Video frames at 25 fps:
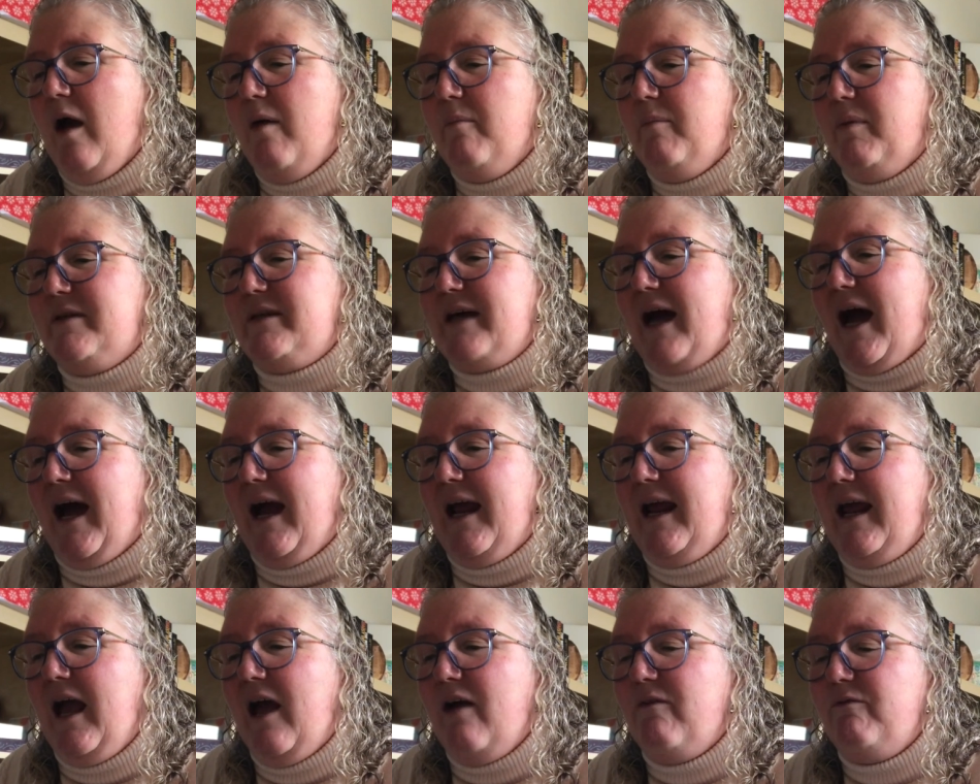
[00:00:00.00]
but I
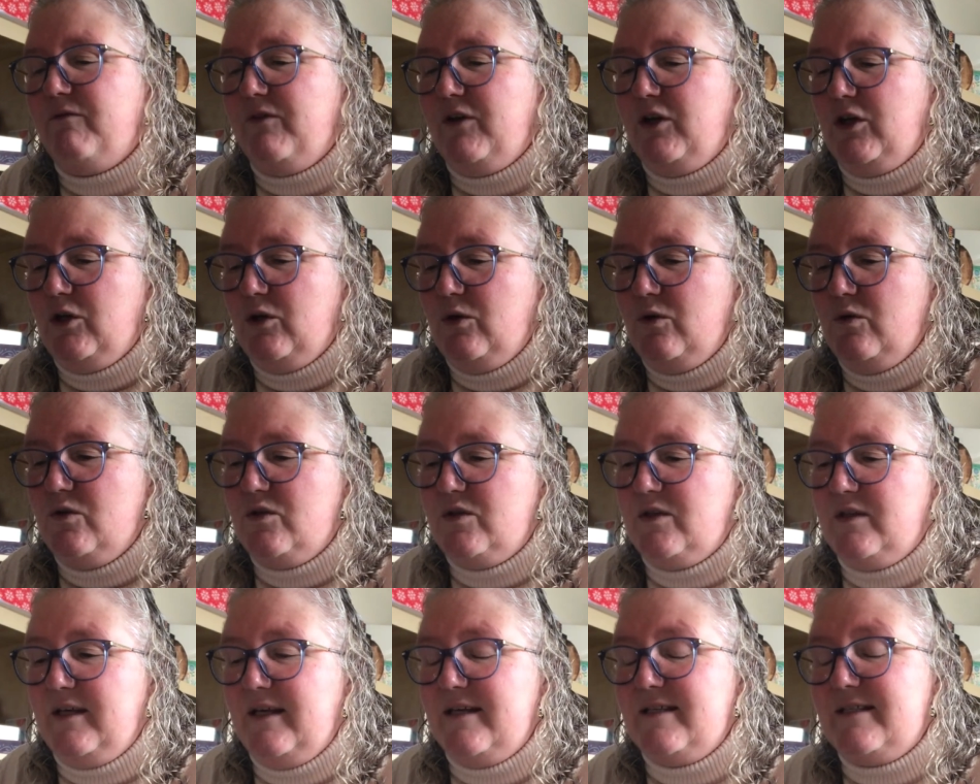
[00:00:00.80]
have
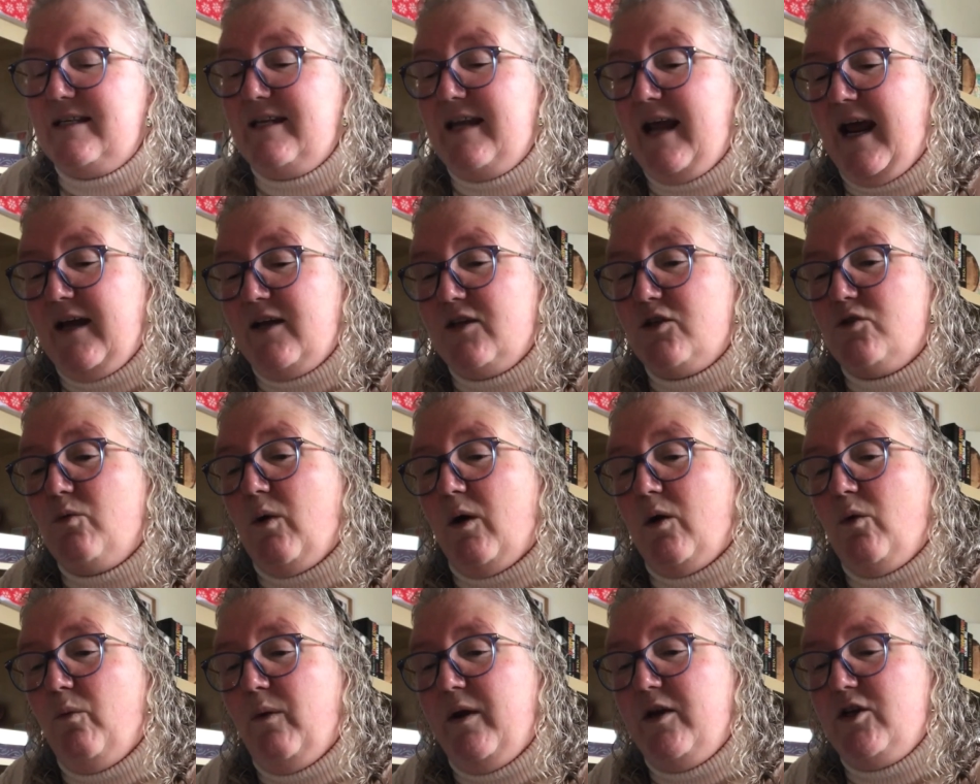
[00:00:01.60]
used this next
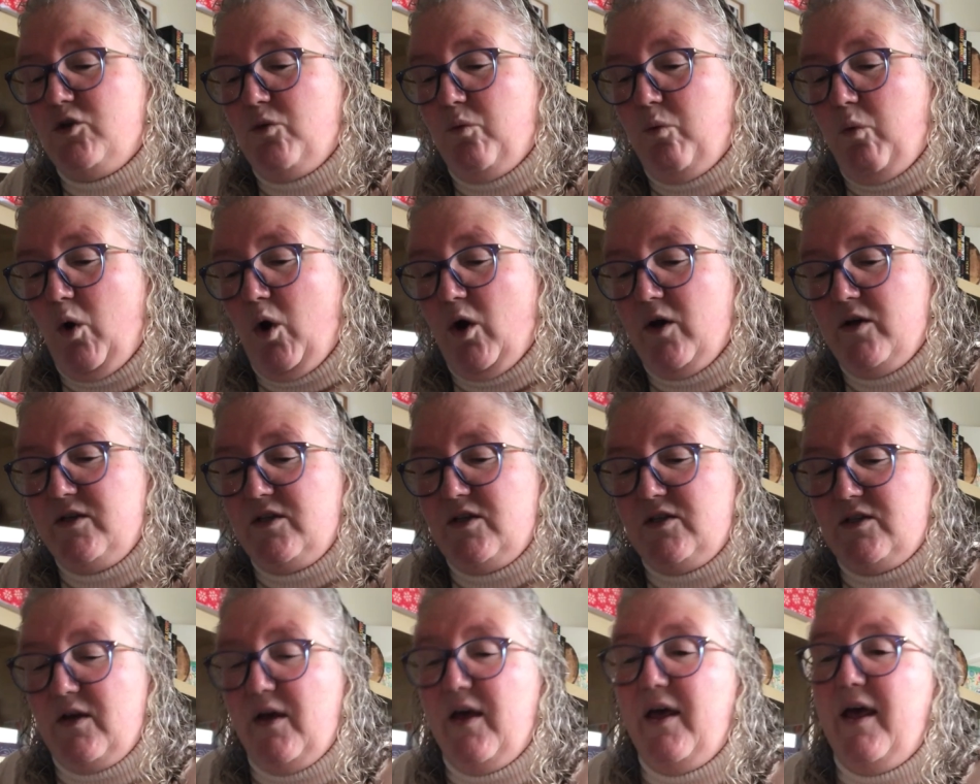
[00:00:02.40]
one, which
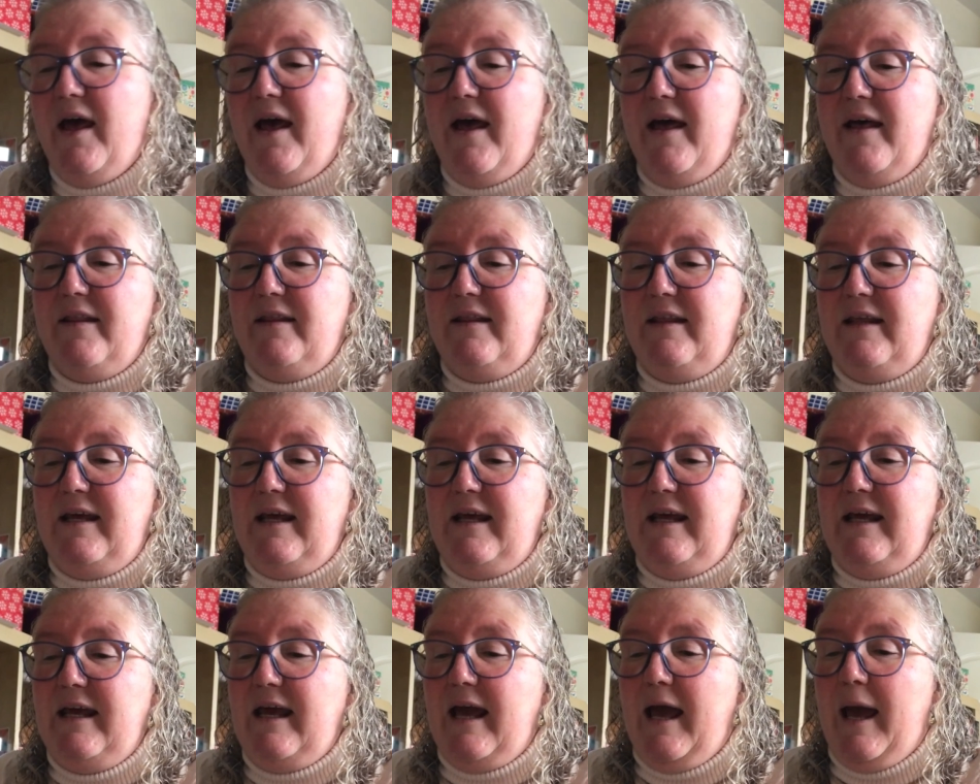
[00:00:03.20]
was
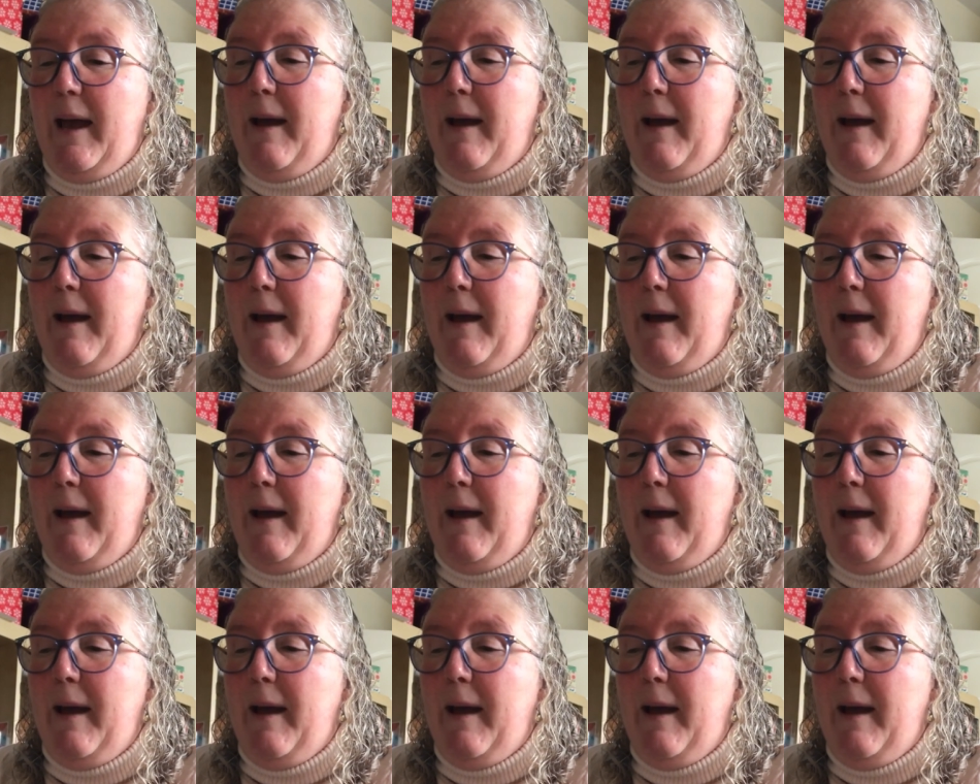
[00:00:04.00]
the